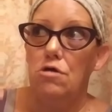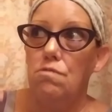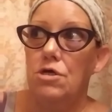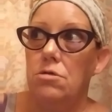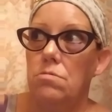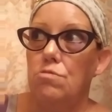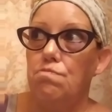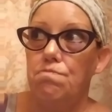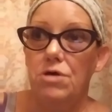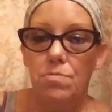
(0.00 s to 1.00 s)
And when
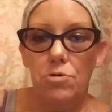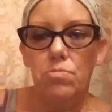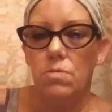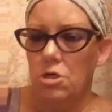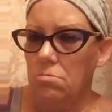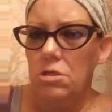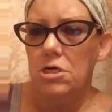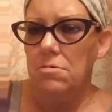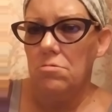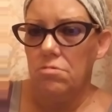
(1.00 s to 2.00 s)
people
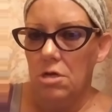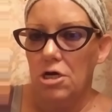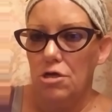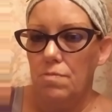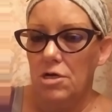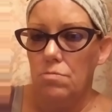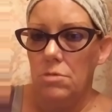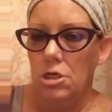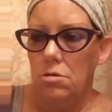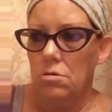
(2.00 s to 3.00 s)
knowingly lie about
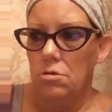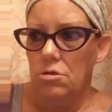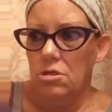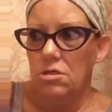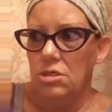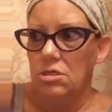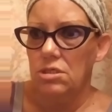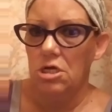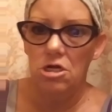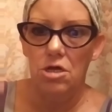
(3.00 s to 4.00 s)
me, this
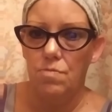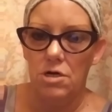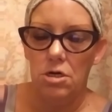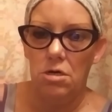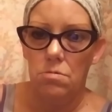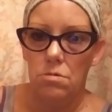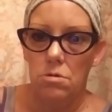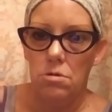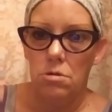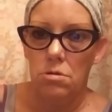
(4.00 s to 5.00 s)
is anybody.
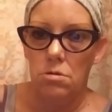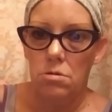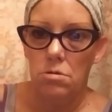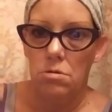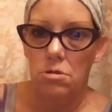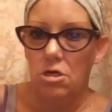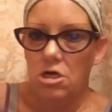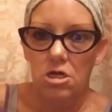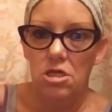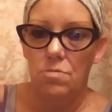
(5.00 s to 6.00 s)

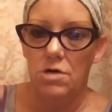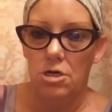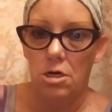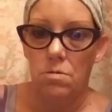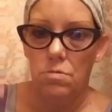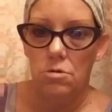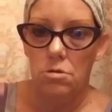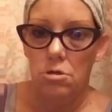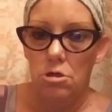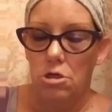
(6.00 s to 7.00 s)
Anybody.
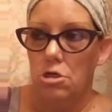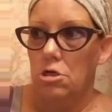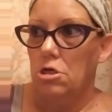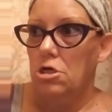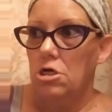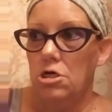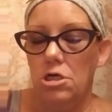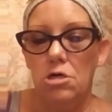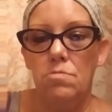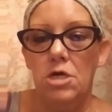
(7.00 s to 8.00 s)
I
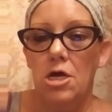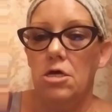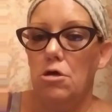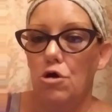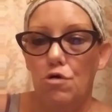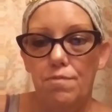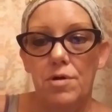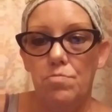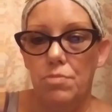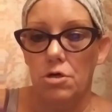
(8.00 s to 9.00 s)
am a
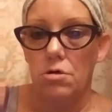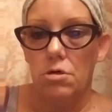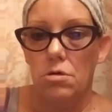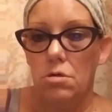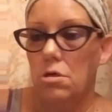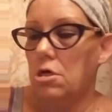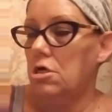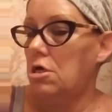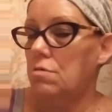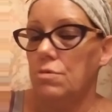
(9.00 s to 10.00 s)
open book. I
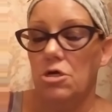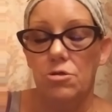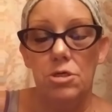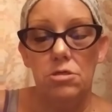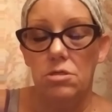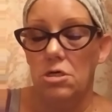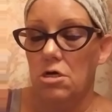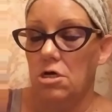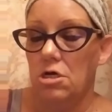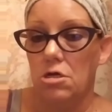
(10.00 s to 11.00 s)
have nothing to
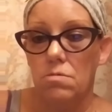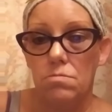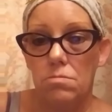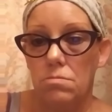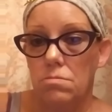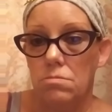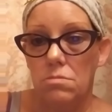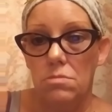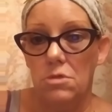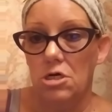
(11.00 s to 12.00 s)
hide.
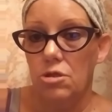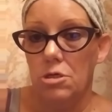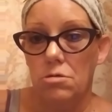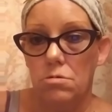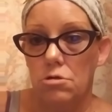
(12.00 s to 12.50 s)
Nothing.